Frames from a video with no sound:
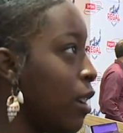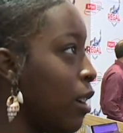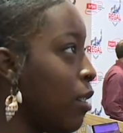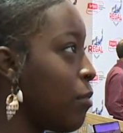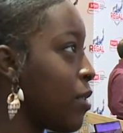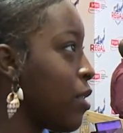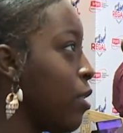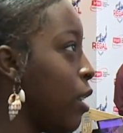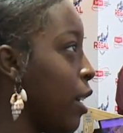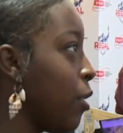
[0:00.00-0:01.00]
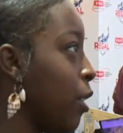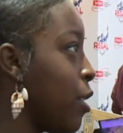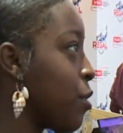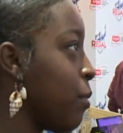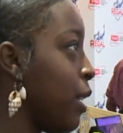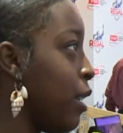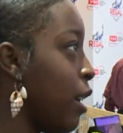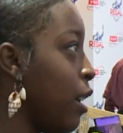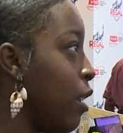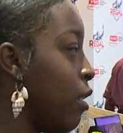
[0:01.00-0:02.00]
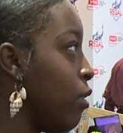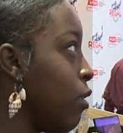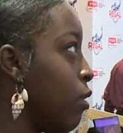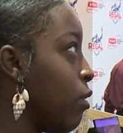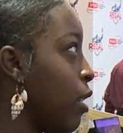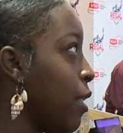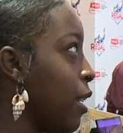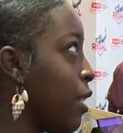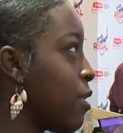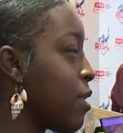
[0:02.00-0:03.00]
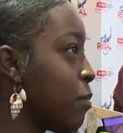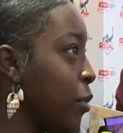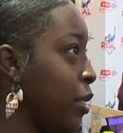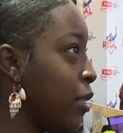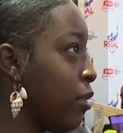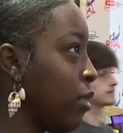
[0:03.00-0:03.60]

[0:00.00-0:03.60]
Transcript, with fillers: Um, so I graduate in, I think it's spring,